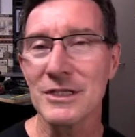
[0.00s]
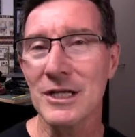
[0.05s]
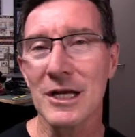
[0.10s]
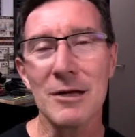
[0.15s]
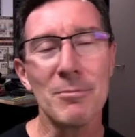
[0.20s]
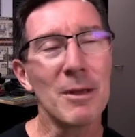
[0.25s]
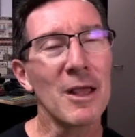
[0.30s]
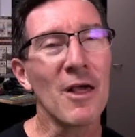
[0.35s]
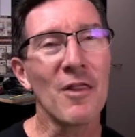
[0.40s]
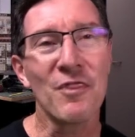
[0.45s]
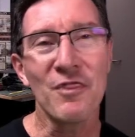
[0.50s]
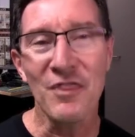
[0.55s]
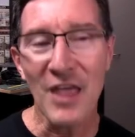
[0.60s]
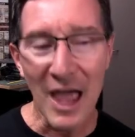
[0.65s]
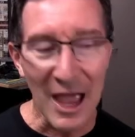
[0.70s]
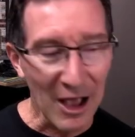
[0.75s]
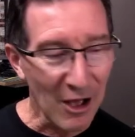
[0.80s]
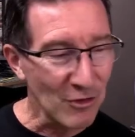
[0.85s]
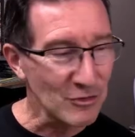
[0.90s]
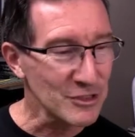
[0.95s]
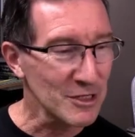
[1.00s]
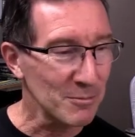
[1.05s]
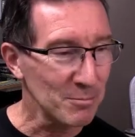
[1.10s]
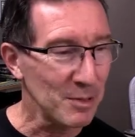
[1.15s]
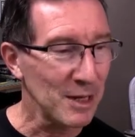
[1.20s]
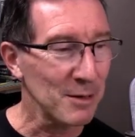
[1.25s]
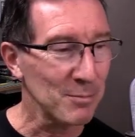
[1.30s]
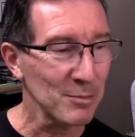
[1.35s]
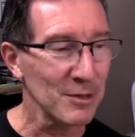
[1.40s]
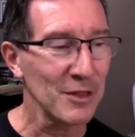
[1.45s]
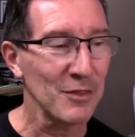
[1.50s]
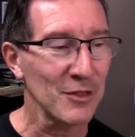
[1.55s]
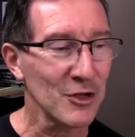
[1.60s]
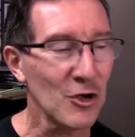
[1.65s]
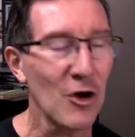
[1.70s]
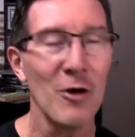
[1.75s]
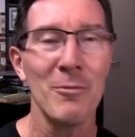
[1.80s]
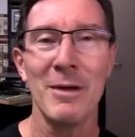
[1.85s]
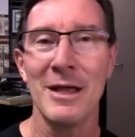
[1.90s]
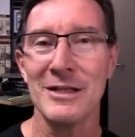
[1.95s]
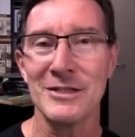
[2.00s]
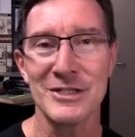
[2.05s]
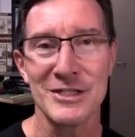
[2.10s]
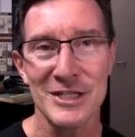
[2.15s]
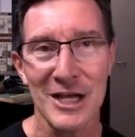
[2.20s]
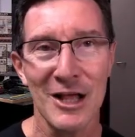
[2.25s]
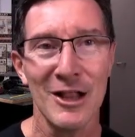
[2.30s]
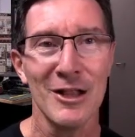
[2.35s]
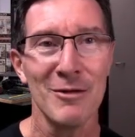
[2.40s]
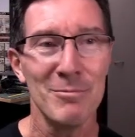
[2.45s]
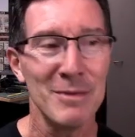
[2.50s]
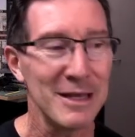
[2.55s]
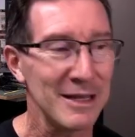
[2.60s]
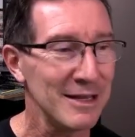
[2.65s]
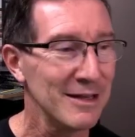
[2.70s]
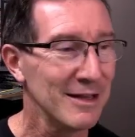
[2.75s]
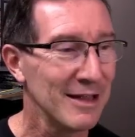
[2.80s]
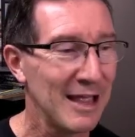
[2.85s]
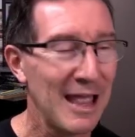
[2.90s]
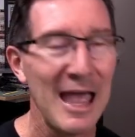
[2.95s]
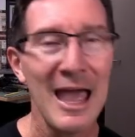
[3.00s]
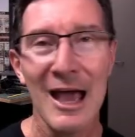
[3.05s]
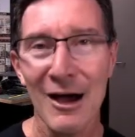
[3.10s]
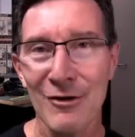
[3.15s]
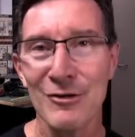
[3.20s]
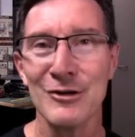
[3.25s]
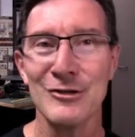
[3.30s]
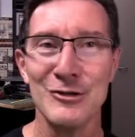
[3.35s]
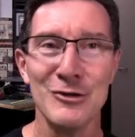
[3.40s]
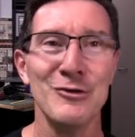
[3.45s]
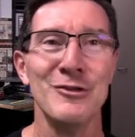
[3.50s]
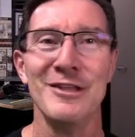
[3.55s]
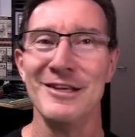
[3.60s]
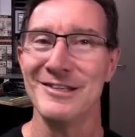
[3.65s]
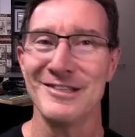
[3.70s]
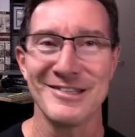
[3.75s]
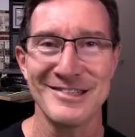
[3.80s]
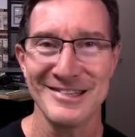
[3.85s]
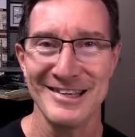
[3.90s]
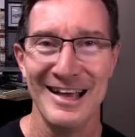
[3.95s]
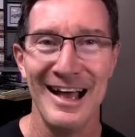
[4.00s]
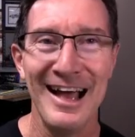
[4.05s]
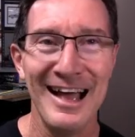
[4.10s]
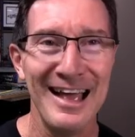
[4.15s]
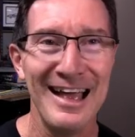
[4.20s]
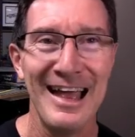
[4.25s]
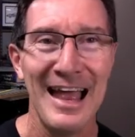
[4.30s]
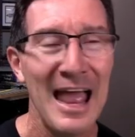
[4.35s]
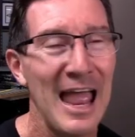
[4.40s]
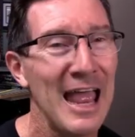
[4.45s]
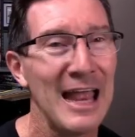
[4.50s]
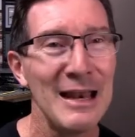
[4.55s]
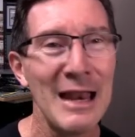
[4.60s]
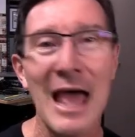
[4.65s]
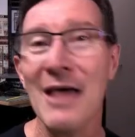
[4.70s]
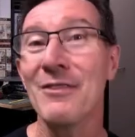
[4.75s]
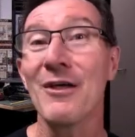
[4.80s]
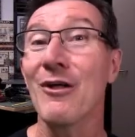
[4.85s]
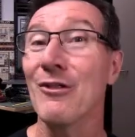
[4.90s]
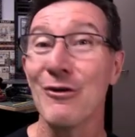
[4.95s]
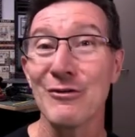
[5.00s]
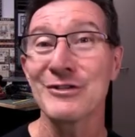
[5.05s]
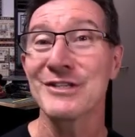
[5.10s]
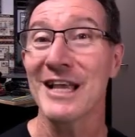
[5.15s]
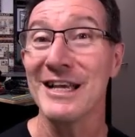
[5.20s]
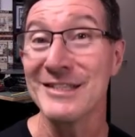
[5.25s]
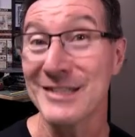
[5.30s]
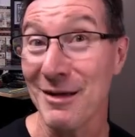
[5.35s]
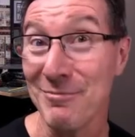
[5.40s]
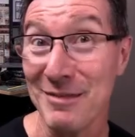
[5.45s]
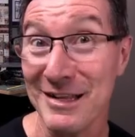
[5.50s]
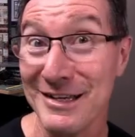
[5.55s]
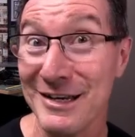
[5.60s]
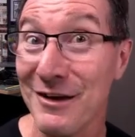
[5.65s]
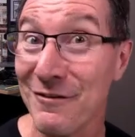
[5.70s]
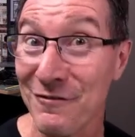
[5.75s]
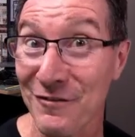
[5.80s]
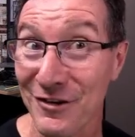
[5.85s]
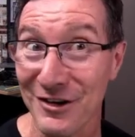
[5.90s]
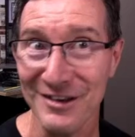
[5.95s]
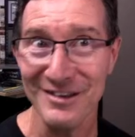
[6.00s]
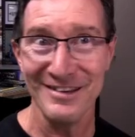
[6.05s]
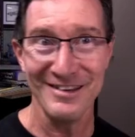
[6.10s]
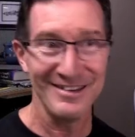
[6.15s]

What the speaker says: There's going to be 1,000 people in the comments telling me how to do this. And they'll all say something different.